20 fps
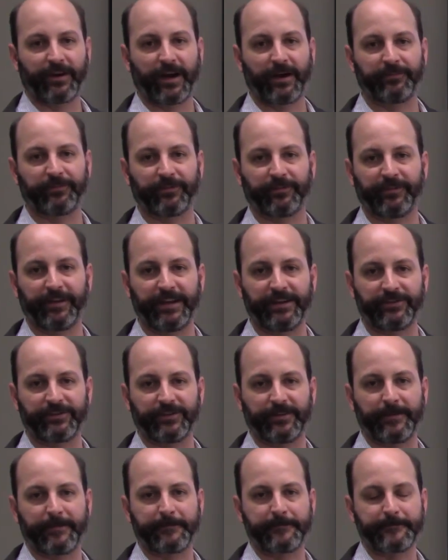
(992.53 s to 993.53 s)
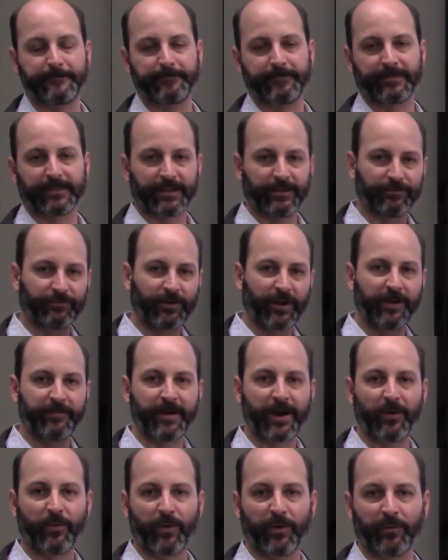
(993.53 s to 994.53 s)
observation is right
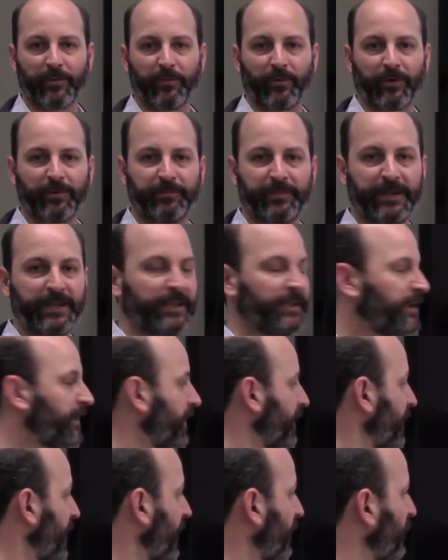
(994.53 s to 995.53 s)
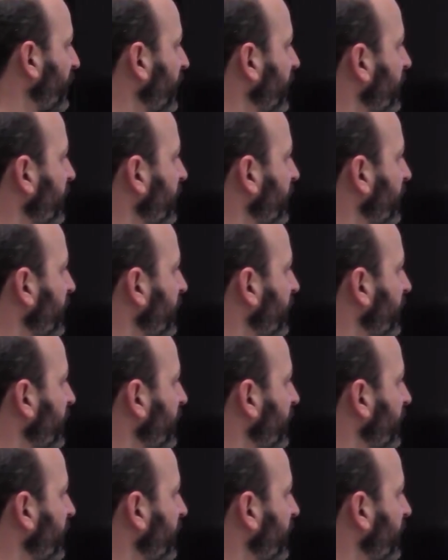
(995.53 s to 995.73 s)
about where we want to be, and we